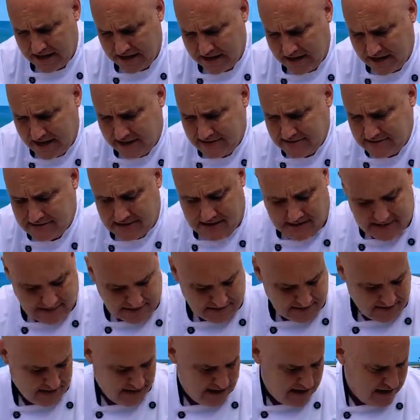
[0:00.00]
guys. This
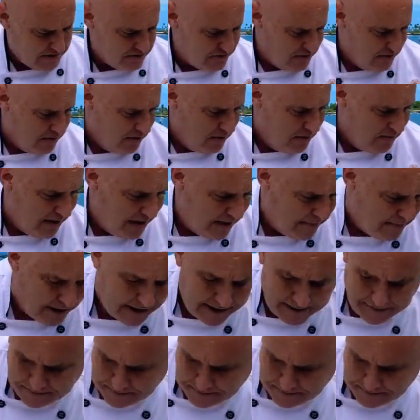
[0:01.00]
can actually go bye-bye.